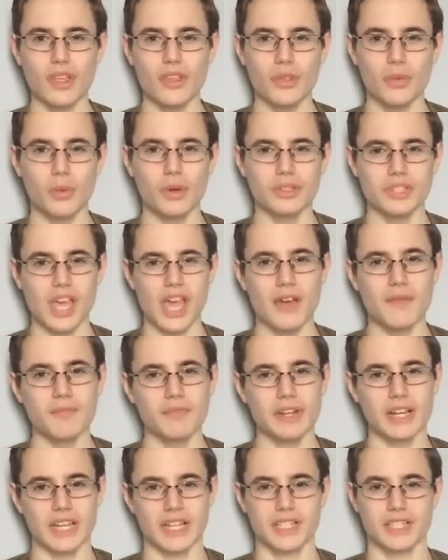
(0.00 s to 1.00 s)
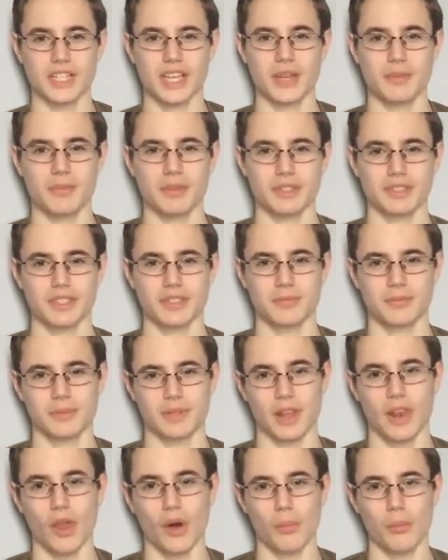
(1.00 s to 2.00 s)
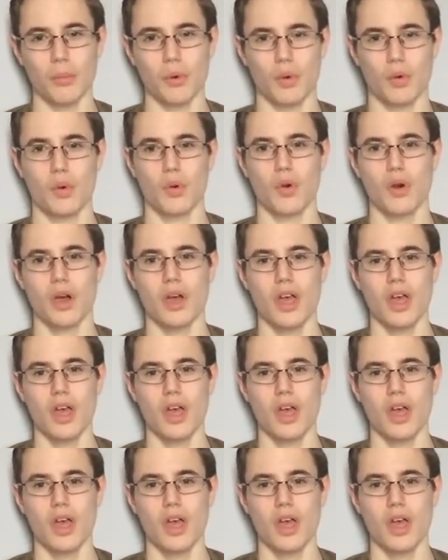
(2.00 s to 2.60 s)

The ones I haven't released yet, because there's a lot more,